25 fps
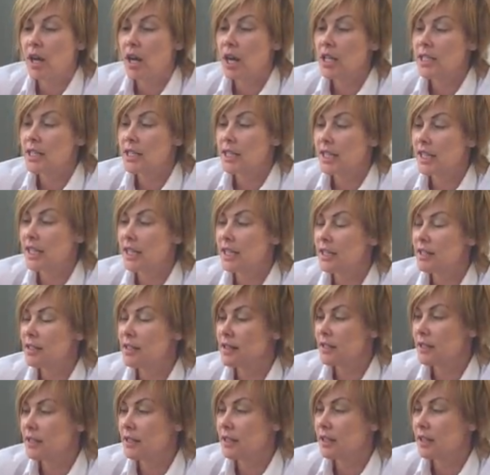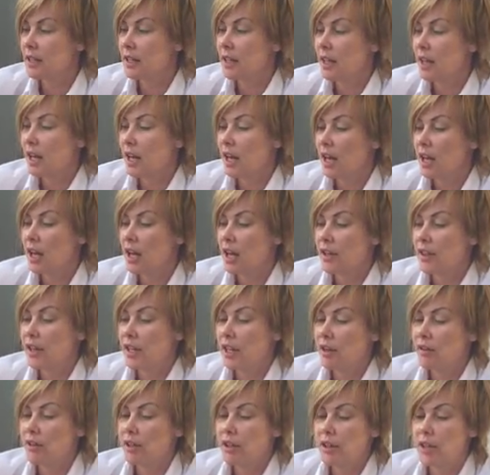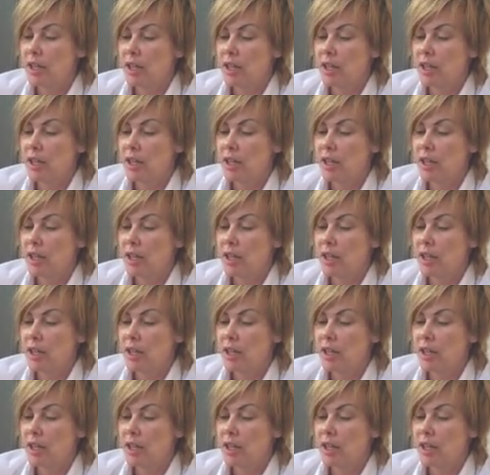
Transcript: I did. The only